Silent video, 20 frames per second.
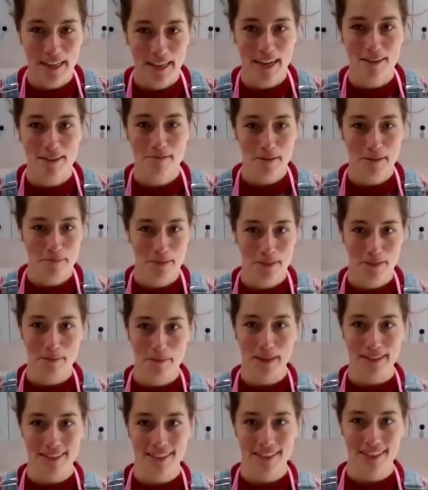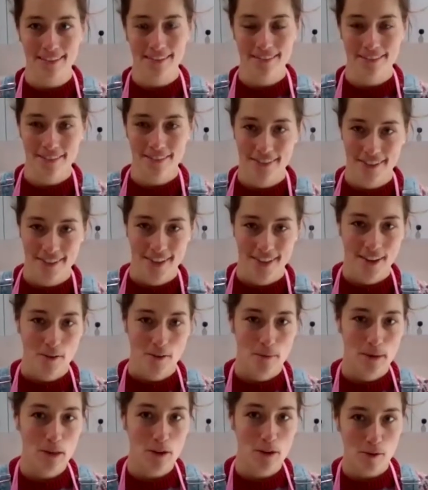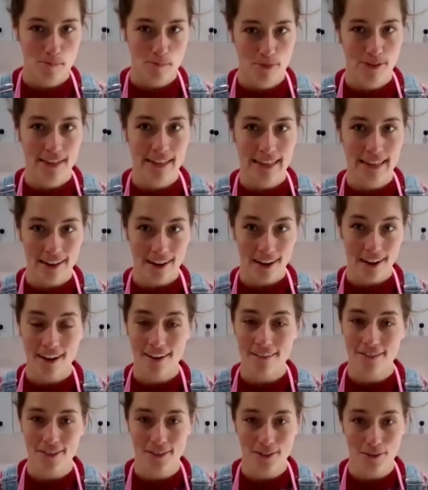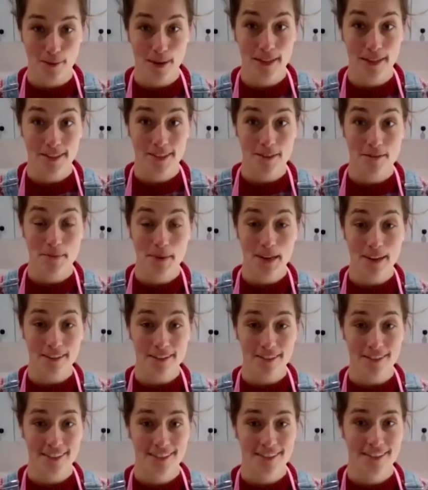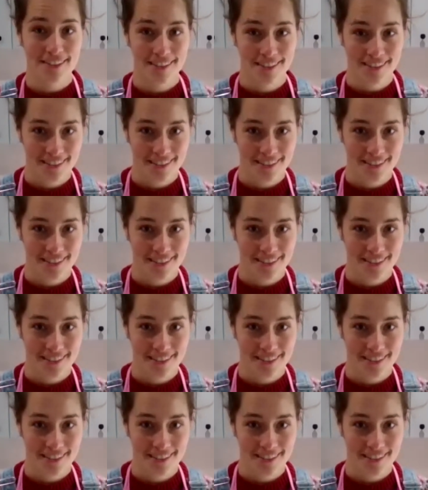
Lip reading: a climate perspective. We all preheat our ovens way too much.